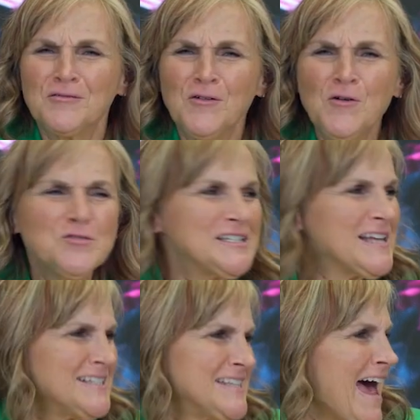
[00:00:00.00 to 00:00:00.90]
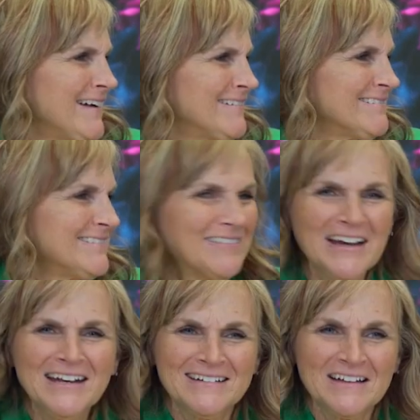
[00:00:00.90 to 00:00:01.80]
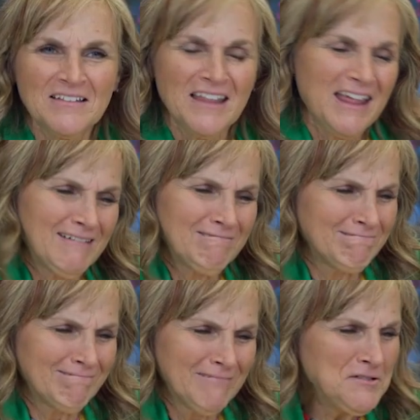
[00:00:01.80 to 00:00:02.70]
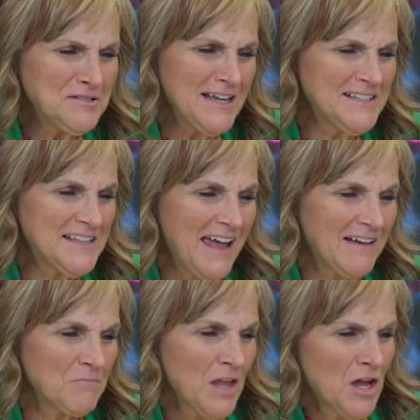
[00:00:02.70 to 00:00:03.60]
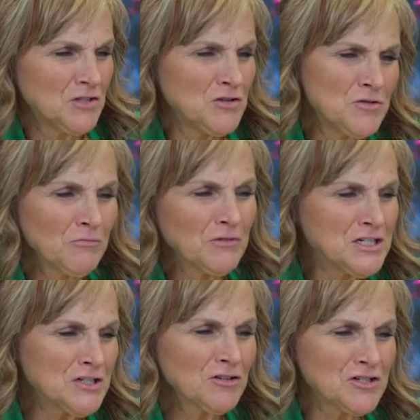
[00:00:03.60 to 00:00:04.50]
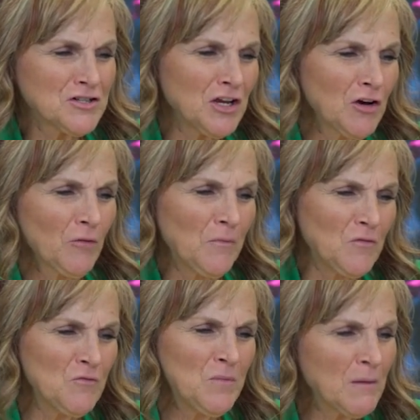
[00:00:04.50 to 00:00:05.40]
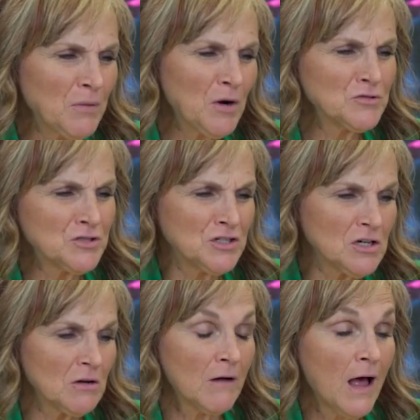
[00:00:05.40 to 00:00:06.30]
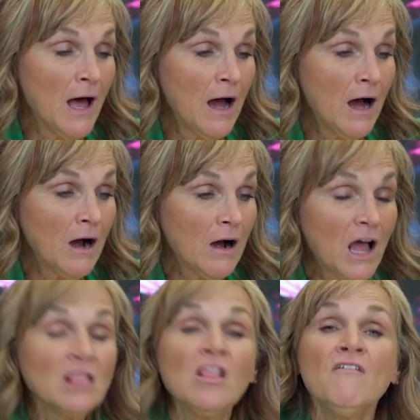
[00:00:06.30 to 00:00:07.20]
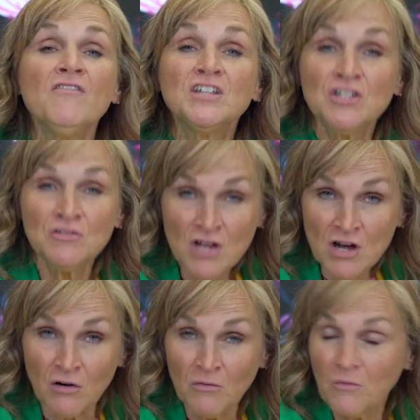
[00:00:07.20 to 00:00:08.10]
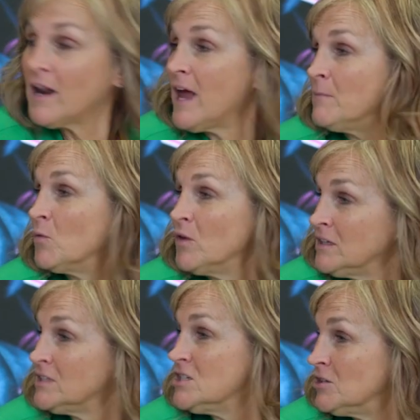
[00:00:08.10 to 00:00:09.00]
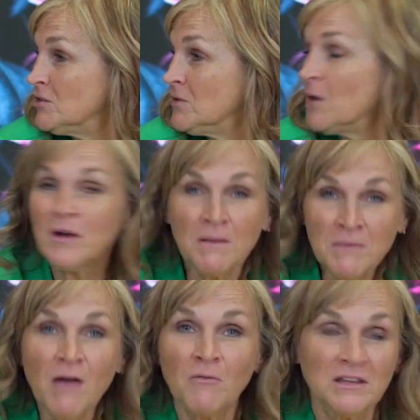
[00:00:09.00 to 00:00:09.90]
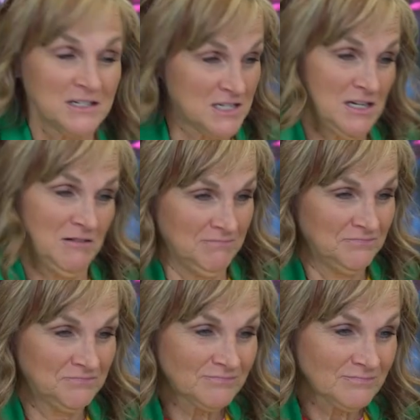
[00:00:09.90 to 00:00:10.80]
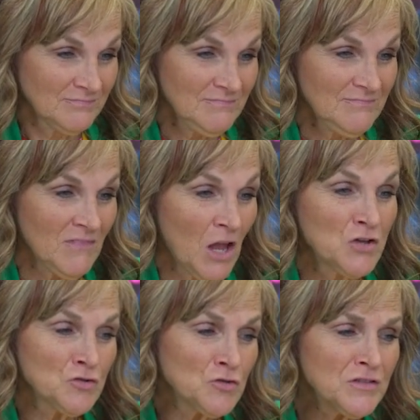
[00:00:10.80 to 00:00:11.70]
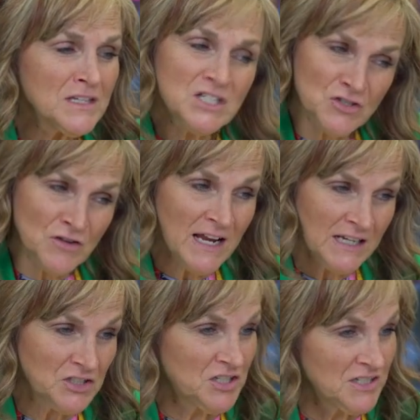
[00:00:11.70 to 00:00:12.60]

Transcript: who says that, right? Like, who says that? Do the research that you've been opposed to do. I love that you know what I'm willing to do and what I'm not willing to do. Truth is strange to